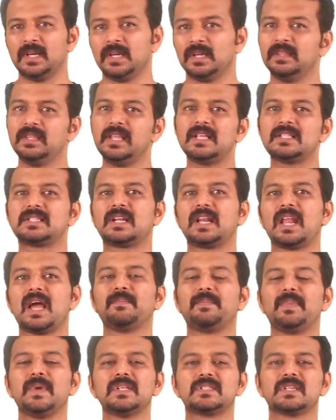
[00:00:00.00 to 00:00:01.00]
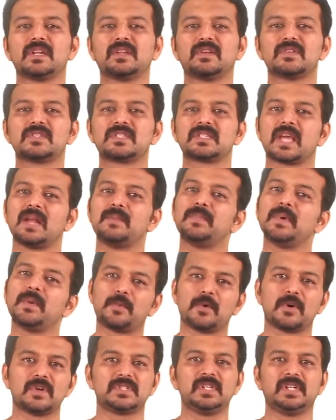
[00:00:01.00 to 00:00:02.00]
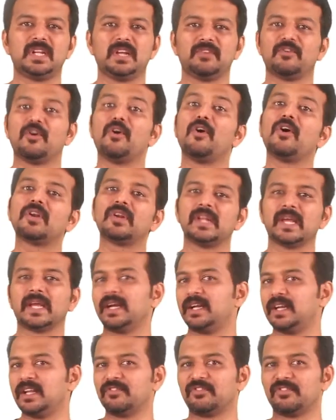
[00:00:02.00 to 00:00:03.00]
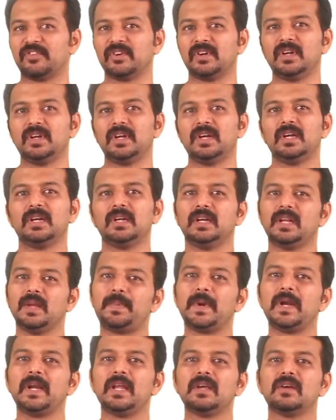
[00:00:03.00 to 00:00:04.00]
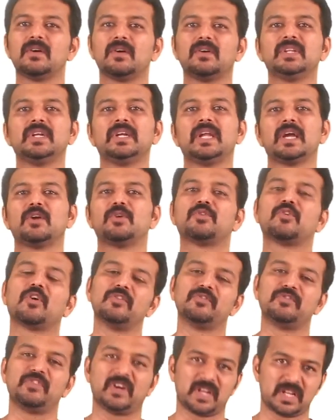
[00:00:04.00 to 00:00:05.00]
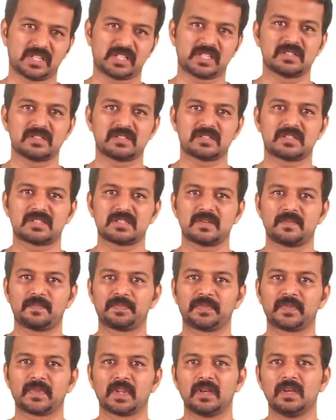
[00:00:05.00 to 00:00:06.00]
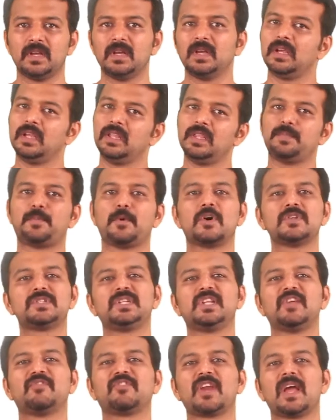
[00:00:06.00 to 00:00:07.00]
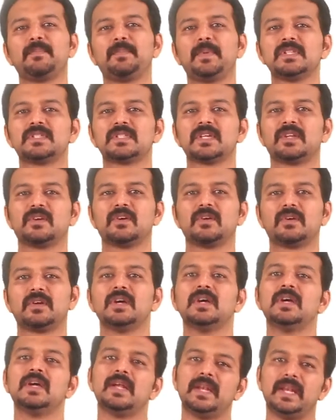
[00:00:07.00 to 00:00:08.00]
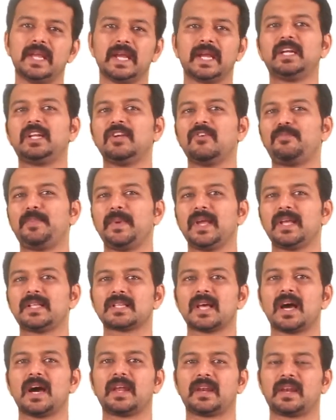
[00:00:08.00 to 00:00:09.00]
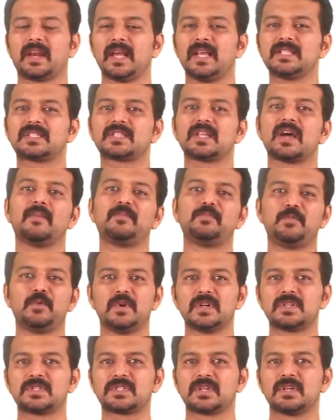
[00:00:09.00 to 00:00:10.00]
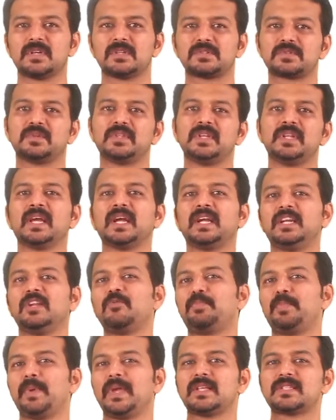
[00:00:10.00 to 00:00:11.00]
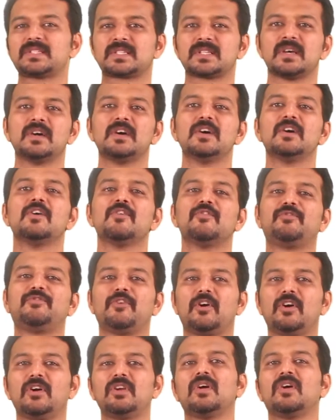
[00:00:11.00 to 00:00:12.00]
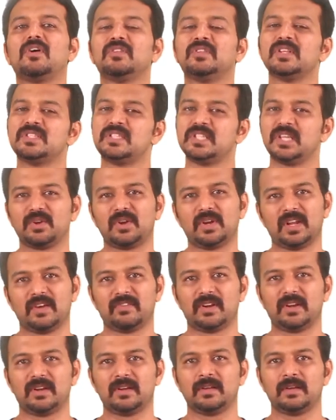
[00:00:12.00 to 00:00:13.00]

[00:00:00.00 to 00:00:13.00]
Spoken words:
These clamping circuits can be positive or negative depending on the diode configurations. In the positive clamping circuit, negative peaks are raised upwards, so the negative peaks fall on the 0 level.